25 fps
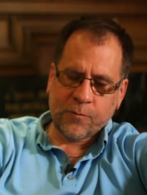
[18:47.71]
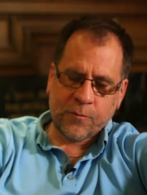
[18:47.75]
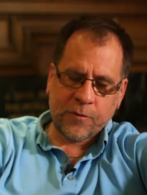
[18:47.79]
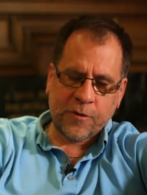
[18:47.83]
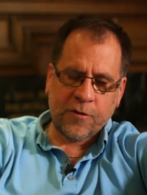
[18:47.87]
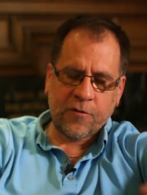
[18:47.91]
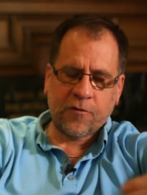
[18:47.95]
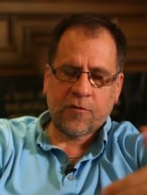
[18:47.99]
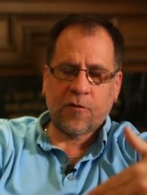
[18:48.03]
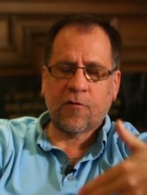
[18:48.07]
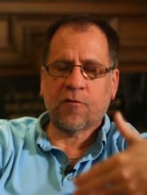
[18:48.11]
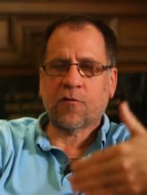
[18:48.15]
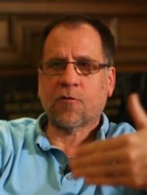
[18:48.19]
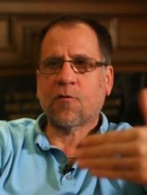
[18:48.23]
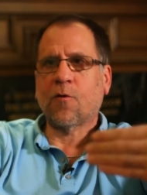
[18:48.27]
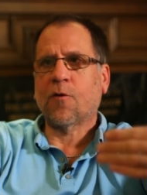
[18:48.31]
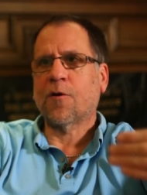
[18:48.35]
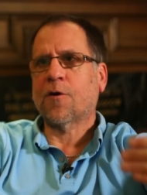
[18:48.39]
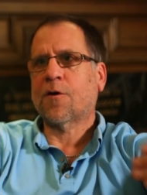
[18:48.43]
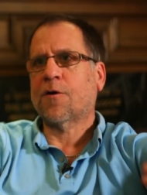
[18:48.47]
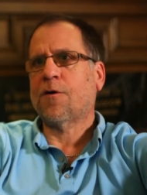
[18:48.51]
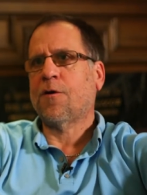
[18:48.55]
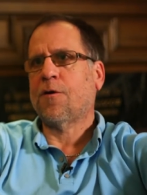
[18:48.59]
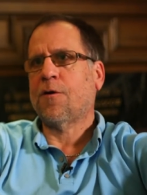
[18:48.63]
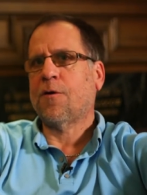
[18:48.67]
these
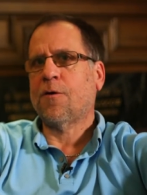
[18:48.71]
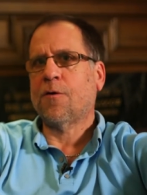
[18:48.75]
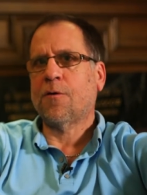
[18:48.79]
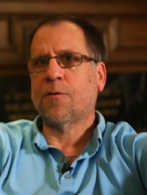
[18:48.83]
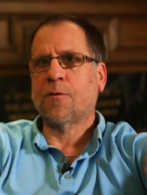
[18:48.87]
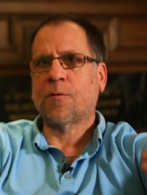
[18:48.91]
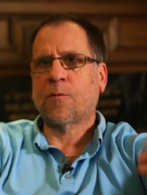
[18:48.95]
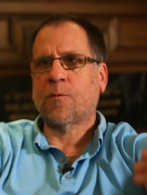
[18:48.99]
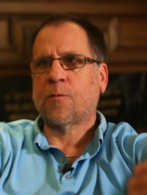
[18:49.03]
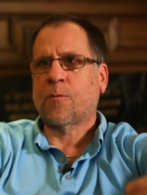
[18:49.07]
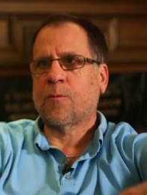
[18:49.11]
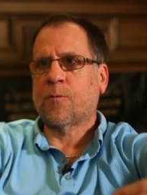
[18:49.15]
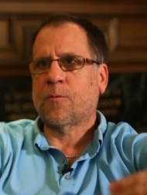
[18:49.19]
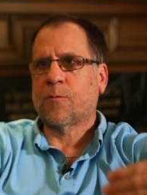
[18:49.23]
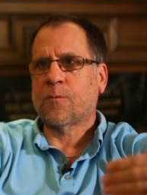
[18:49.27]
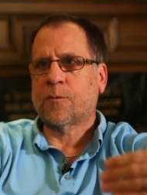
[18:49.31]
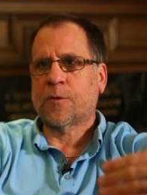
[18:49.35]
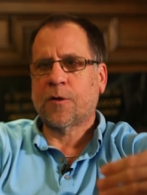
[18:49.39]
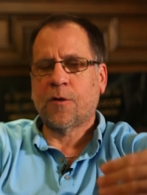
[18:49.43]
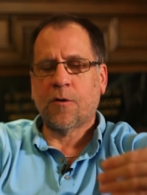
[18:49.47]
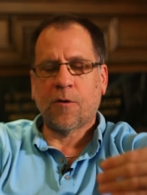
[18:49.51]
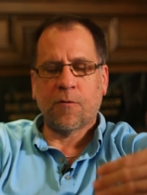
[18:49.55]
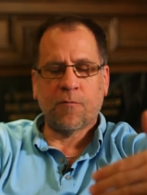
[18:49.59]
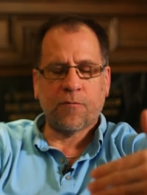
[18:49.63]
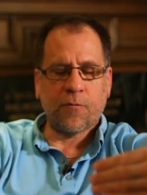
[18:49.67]
historical,
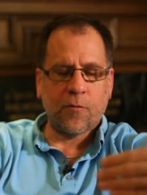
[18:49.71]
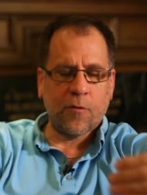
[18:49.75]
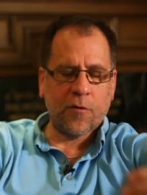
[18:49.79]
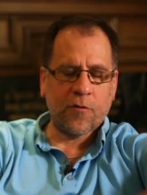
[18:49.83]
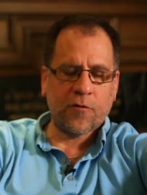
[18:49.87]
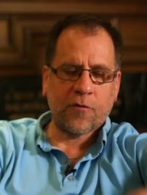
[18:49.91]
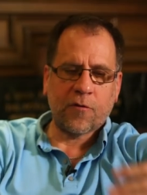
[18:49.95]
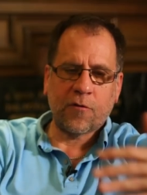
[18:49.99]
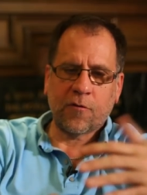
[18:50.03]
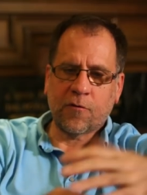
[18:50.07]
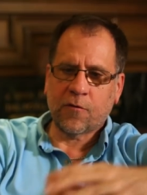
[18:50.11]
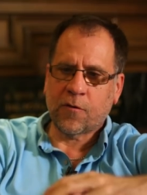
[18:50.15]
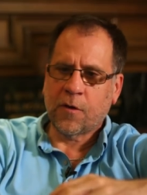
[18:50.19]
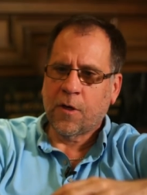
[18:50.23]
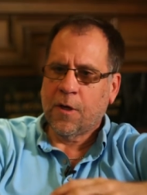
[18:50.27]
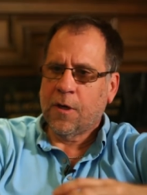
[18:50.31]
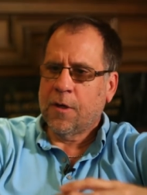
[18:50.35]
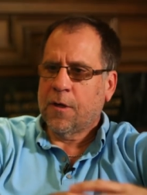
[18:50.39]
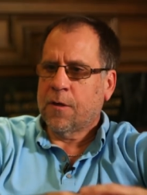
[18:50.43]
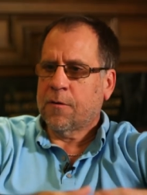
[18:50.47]
you know, forces,